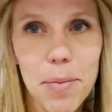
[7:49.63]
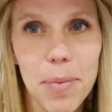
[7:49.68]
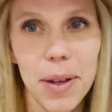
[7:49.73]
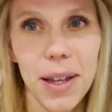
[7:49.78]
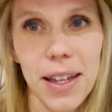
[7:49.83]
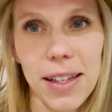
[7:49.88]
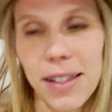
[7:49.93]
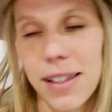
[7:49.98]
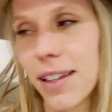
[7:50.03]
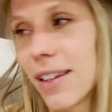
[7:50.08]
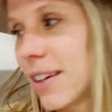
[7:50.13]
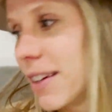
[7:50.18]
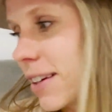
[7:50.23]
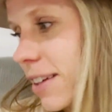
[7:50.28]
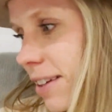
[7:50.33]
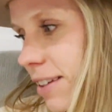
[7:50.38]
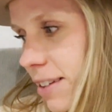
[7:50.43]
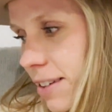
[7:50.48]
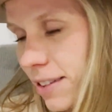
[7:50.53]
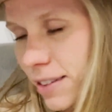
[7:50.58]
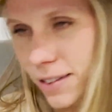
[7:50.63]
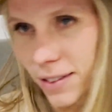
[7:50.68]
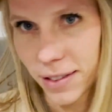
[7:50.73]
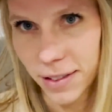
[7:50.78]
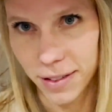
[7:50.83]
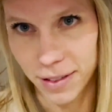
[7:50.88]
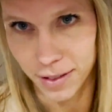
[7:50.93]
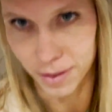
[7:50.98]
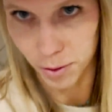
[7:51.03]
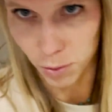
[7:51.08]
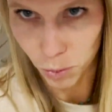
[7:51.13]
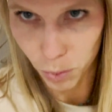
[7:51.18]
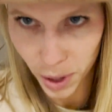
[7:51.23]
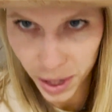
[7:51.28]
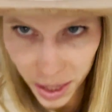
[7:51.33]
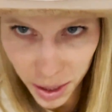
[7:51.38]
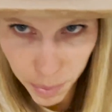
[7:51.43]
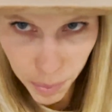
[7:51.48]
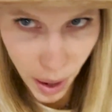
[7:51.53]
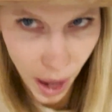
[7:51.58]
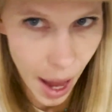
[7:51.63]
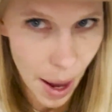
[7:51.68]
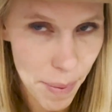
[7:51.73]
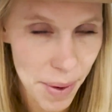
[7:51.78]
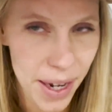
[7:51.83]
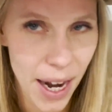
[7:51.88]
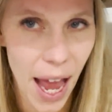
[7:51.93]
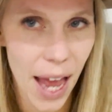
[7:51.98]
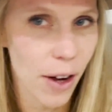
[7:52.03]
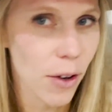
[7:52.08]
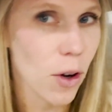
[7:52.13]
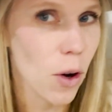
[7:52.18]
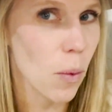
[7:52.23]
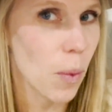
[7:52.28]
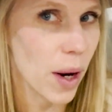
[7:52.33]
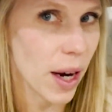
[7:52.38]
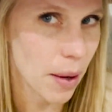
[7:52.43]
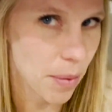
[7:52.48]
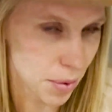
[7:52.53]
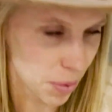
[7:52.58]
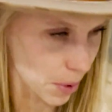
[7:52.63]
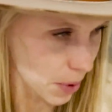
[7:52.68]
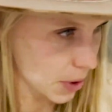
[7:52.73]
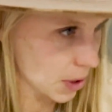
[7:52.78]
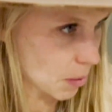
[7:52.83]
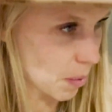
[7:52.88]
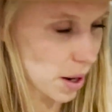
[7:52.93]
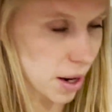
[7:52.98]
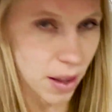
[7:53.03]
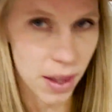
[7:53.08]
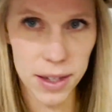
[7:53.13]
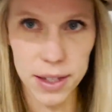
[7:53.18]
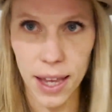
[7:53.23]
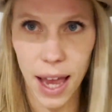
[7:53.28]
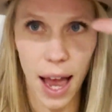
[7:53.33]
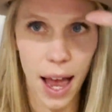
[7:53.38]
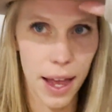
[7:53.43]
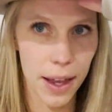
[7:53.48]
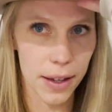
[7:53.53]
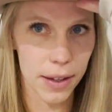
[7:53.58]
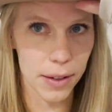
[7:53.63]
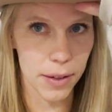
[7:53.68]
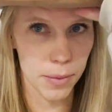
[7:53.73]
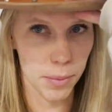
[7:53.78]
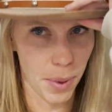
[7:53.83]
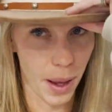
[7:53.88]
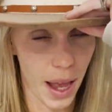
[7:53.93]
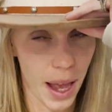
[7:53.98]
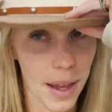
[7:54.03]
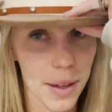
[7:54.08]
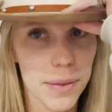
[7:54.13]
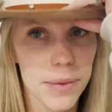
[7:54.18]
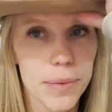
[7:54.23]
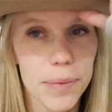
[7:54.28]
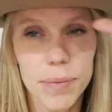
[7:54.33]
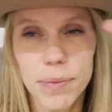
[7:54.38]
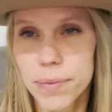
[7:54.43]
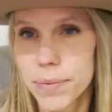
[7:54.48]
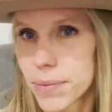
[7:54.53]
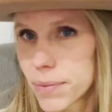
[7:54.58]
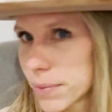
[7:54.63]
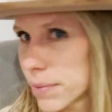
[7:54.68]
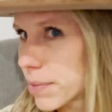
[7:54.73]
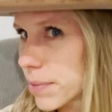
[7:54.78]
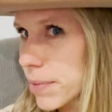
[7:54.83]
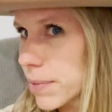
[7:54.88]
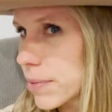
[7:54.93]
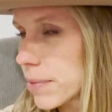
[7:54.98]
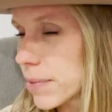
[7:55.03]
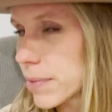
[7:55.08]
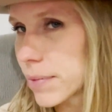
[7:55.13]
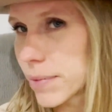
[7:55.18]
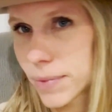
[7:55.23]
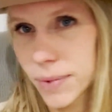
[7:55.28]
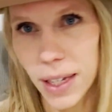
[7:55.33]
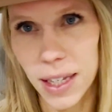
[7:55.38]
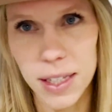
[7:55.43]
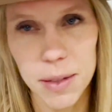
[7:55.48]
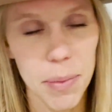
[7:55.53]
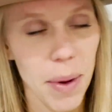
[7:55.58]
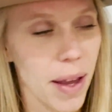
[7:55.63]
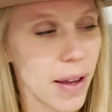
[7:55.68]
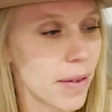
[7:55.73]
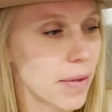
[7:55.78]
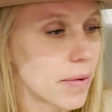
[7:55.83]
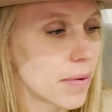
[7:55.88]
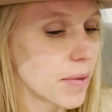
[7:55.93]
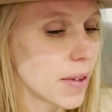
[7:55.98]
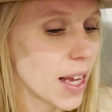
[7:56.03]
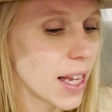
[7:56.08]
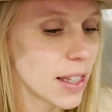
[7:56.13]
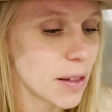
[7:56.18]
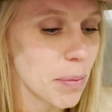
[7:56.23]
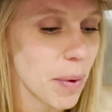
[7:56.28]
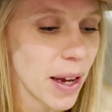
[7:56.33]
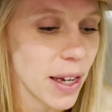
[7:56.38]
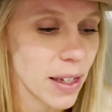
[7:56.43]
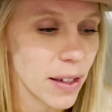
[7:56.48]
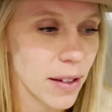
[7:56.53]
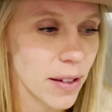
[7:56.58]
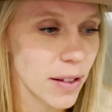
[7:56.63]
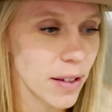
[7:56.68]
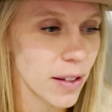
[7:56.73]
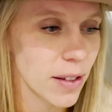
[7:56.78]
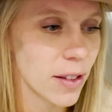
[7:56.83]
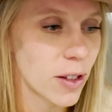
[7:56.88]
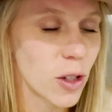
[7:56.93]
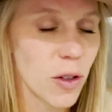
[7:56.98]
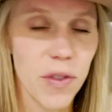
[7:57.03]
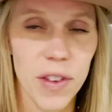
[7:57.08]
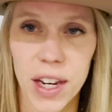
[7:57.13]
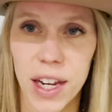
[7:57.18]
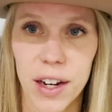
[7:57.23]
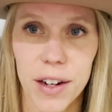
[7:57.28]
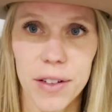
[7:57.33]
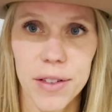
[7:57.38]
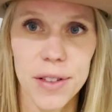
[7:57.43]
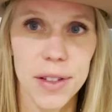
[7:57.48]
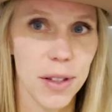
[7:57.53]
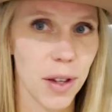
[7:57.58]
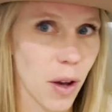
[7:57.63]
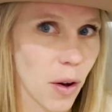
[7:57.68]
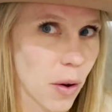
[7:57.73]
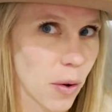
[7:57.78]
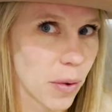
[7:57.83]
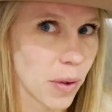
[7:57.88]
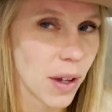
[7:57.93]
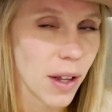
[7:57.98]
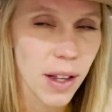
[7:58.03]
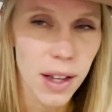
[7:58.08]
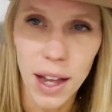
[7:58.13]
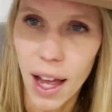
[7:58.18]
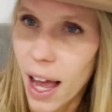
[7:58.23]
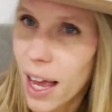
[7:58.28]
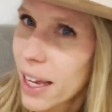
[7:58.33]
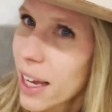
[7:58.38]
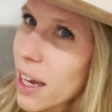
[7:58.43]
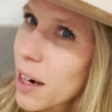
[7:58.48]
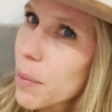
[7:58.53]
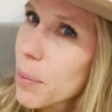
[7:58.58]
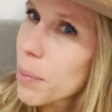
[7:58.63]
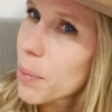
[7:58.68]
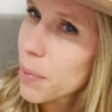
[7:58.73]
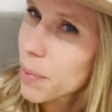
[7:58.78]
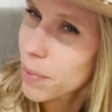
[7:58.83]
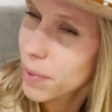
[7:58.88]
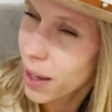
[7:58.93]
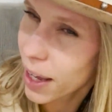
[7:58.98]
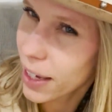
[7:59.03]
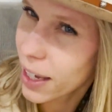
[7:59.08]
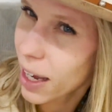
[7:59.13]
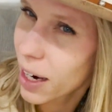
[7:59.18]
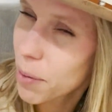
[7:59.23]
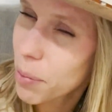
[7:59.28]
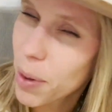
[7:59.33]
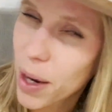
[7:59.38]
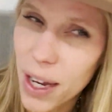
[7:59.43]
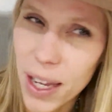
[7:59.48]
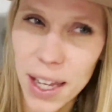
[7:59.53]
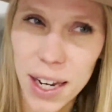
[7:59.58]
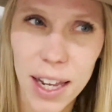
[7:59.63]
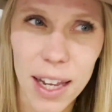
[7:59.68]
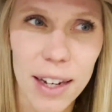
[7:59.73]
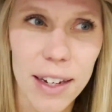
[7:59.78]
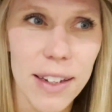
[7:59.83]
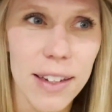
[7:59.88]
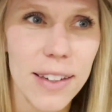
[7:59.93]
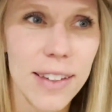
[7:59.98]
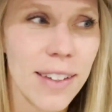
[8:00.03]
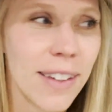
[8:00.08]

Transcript: because when am, I mean, I don't know when I'm supposed to wear this hat, but it's my, it's my souvenir. So I gotta, I gotta break it in.